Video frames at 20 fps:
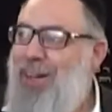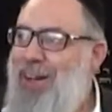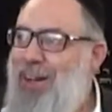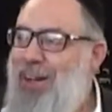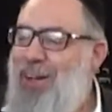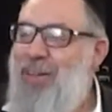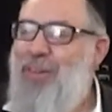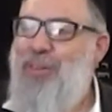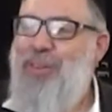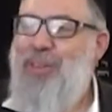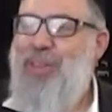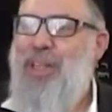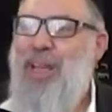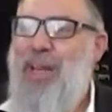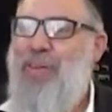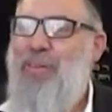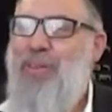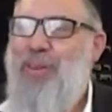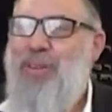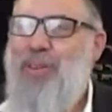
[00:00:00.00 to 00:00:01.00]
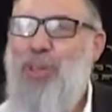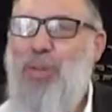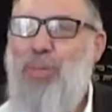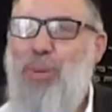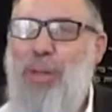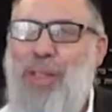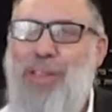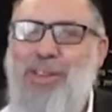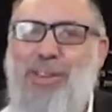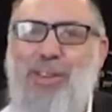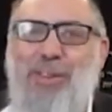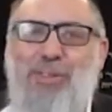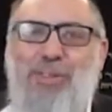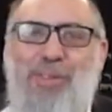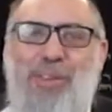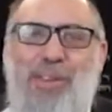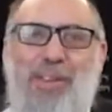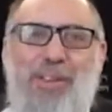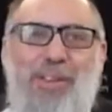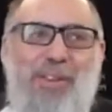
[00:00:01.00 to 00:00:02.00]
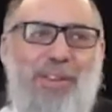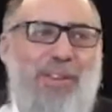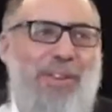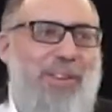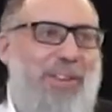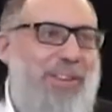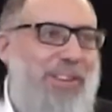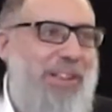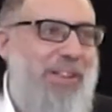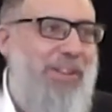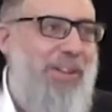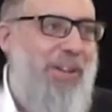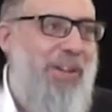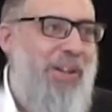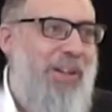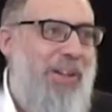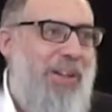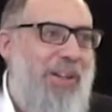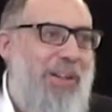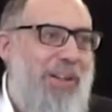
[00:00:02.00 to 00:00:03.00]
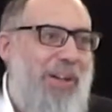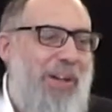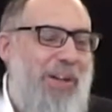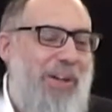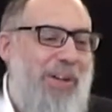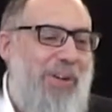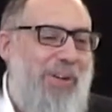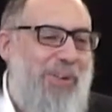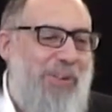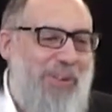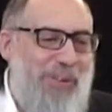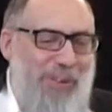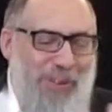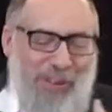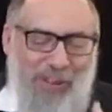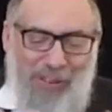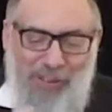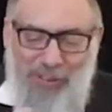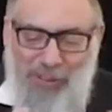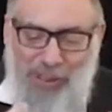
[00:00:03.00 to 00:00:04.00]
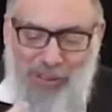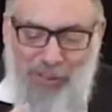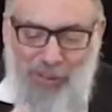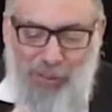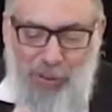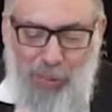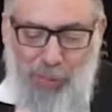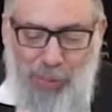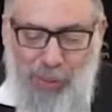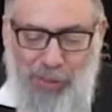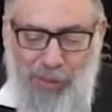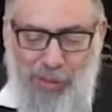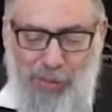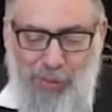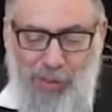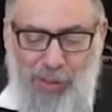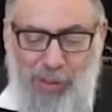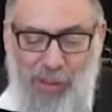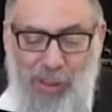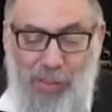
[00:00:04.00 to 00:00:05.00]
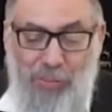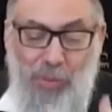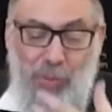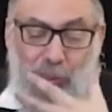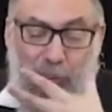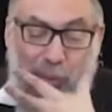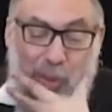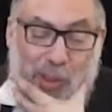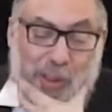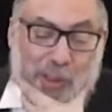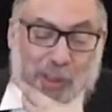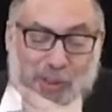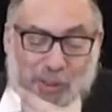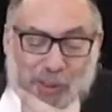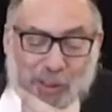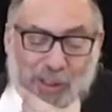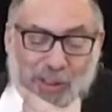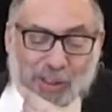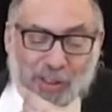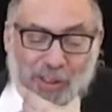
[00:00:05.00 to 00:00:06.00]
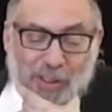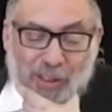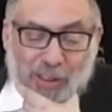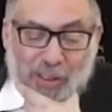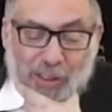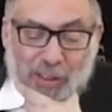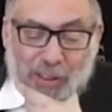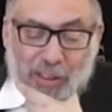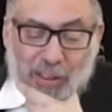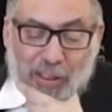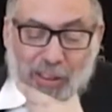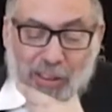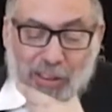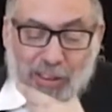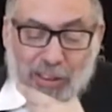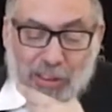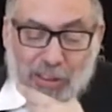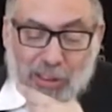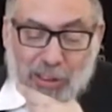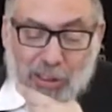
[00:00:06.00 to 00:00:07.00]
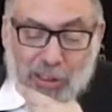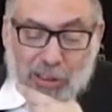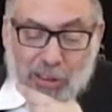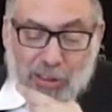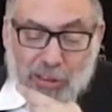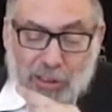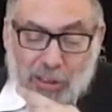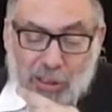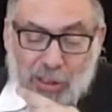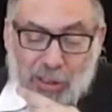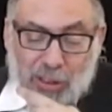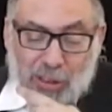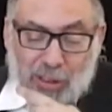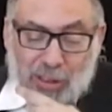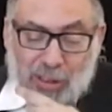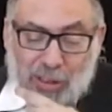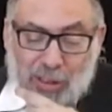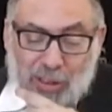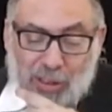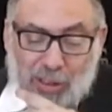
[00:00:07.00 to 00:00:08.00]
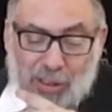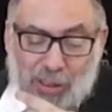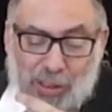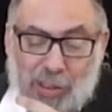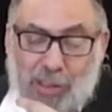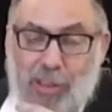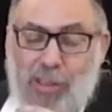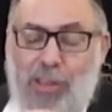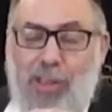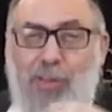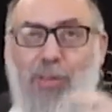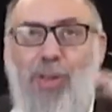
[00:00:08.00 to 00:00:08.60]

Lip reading: Understand what took place over here. Understand what took place over here. Comes Rabbi Yaacov, and he says like this. He says